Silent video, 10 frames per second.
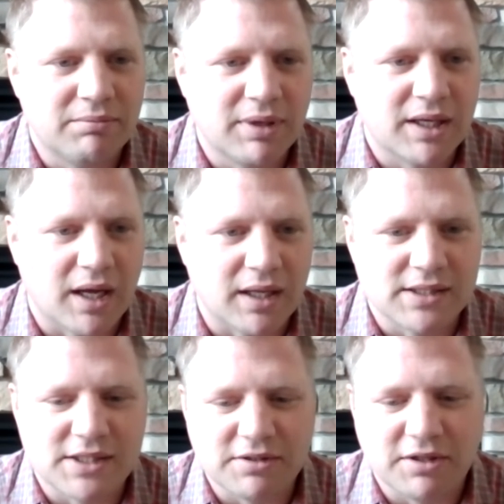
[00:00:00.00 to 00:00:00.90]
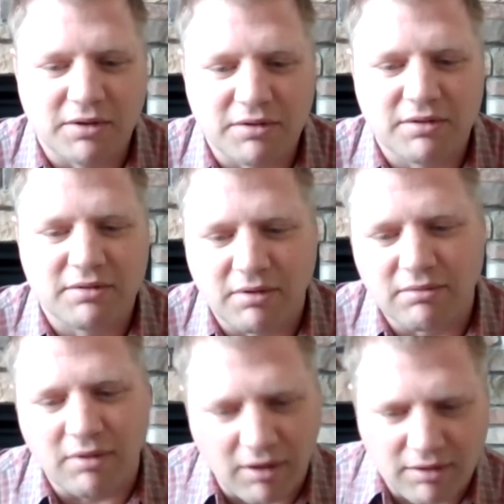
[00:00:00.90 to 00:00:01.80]
because
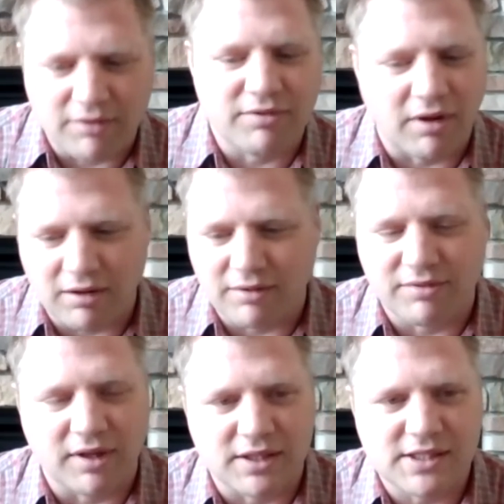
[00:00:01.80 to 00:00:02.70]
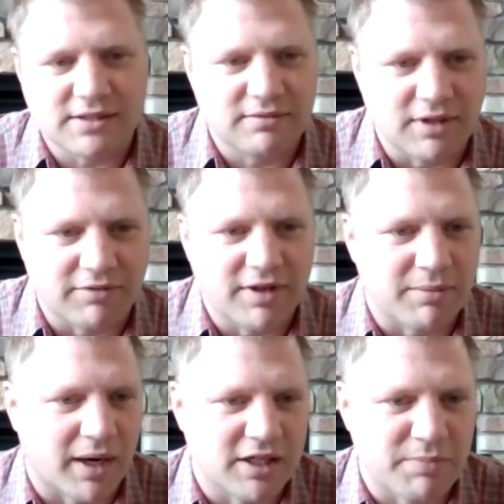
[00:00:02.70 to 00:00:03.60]
all of this fiat
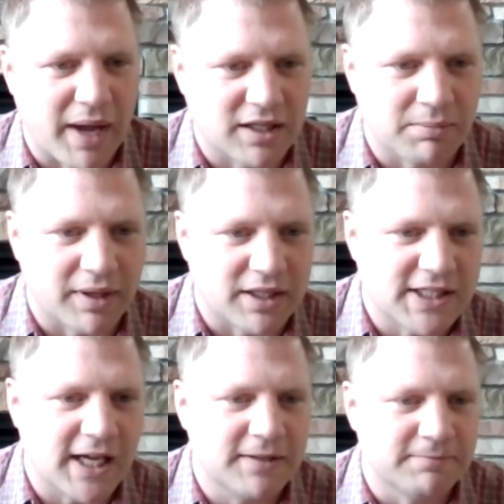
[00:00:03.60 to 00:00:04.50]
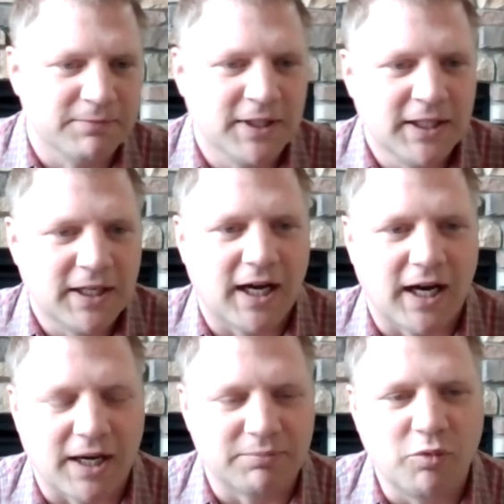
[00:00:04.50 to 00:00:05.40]
money is backed up by the state,
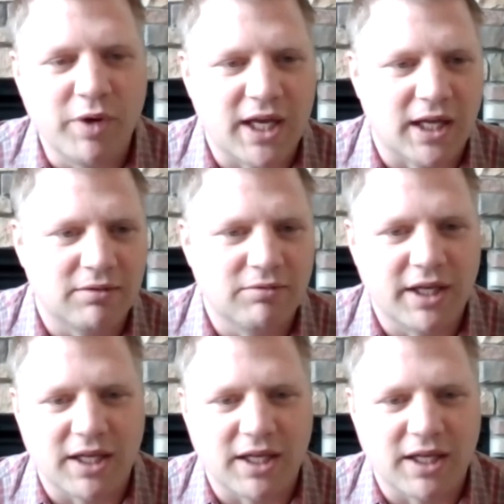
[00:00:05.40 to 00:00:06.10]
and we can